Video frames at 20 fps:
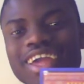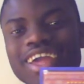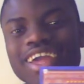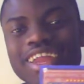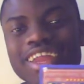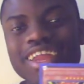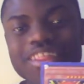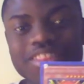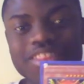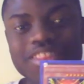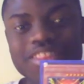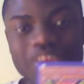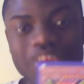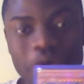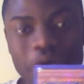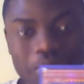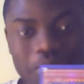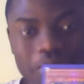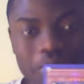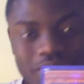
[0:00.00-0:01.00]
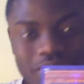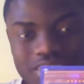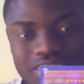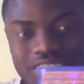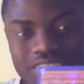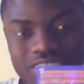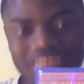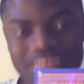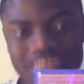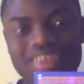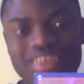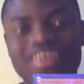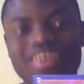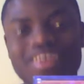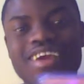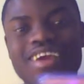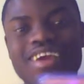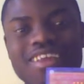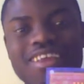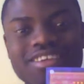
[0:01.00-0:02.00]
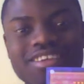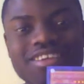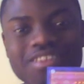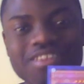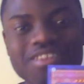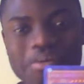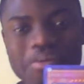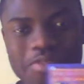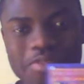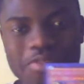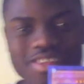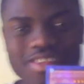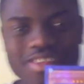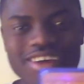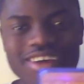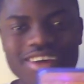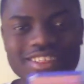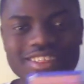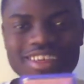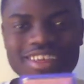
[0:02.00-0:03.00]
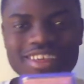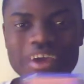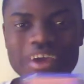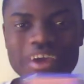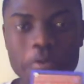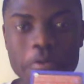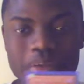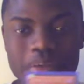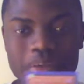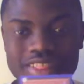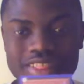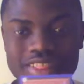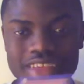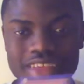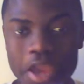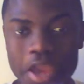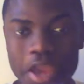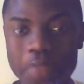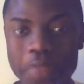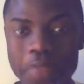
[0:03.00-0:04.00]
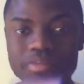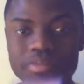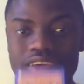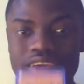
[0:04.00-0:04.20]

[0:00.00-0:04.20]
It is so dirty. It is so disgusting. It wins games.